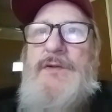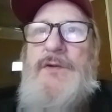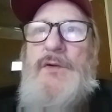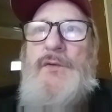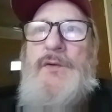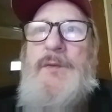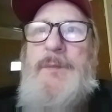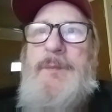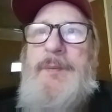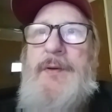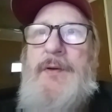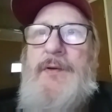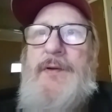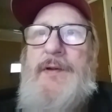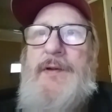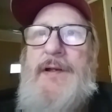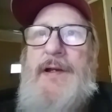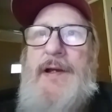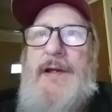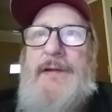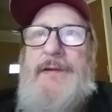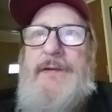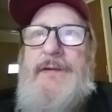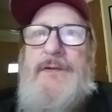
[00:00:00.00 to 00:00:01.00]
the only pair I
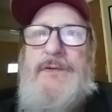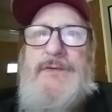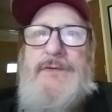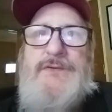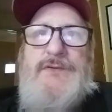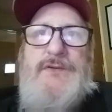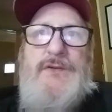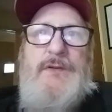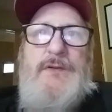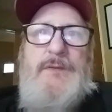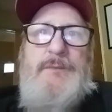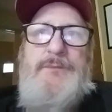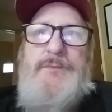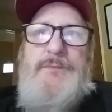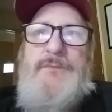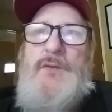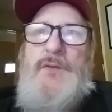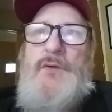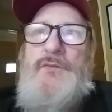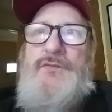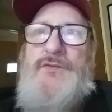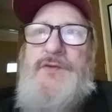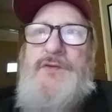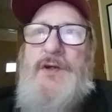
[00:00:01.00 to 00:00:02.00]
got here, so I
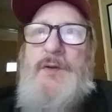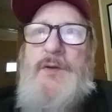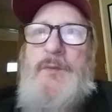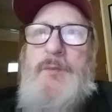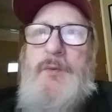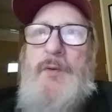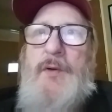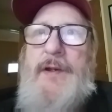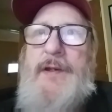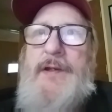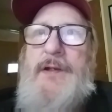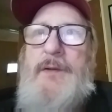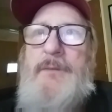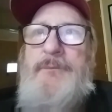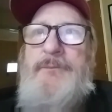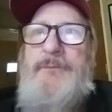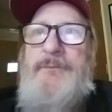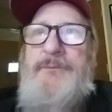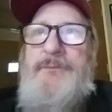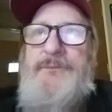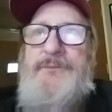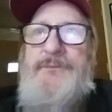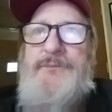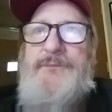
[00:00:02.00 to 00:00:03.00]
don't dare break them.